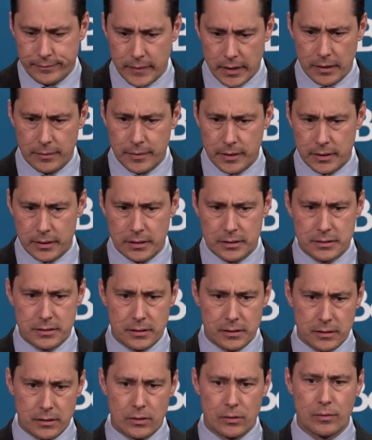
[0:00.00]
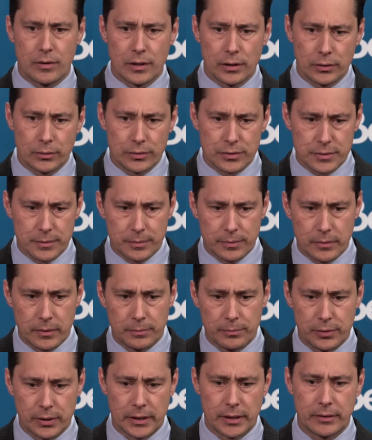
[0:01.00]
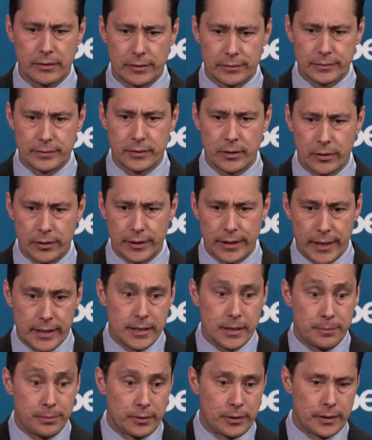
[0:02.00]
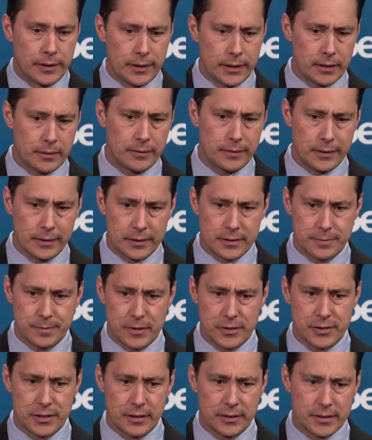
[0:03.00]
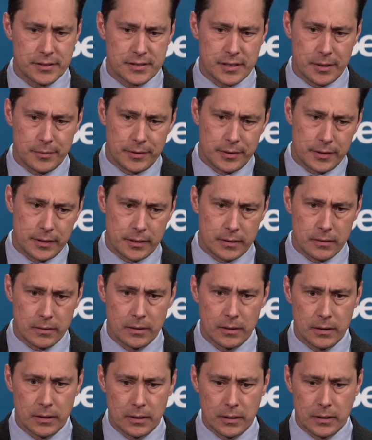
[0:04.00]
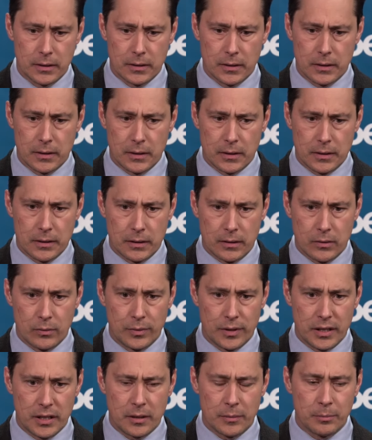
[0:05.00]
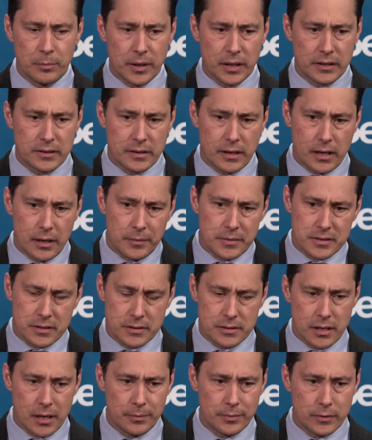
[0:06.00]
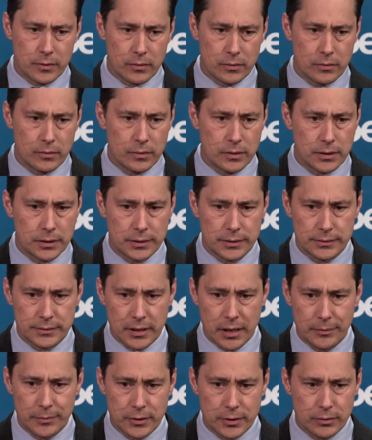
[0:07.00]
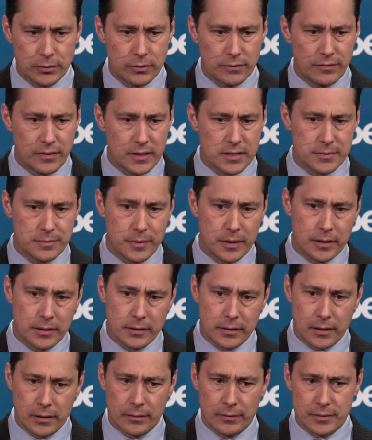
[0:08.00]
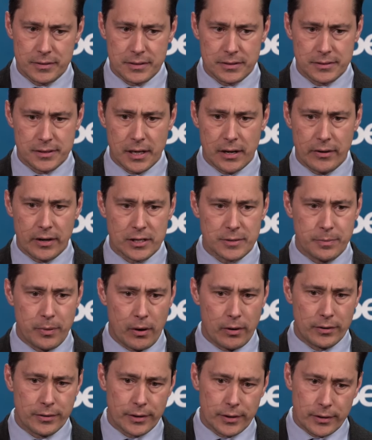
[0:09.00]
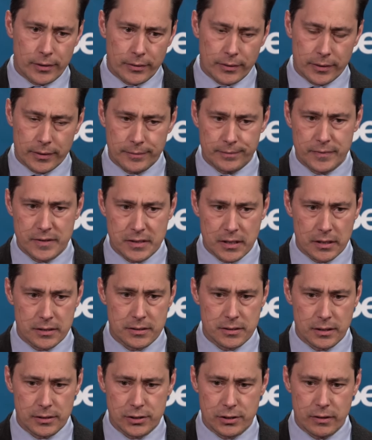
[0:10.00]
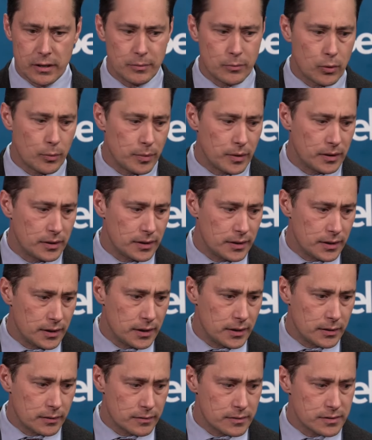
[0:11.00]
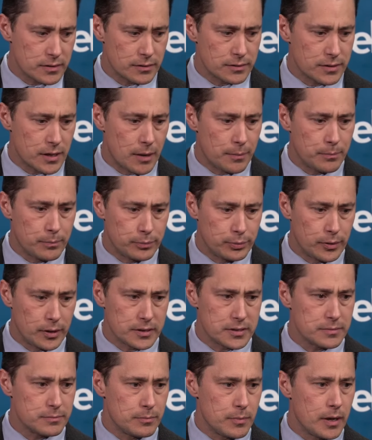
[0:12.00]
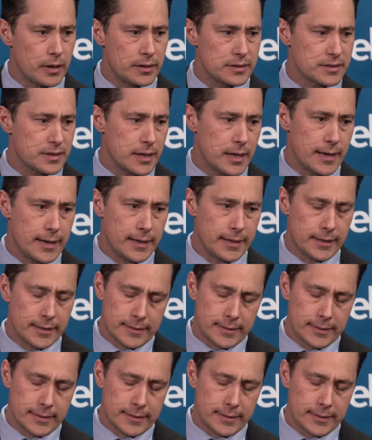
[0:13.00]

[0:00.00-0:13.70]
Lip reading: I mean, you don't want to lose a player on any play. I mean, especially at this time of the year. You know, we need him big time. He's a top two defenseman. You know, he's Eric's partner, and he's got such great mobility, and he's our top plus and minus guy.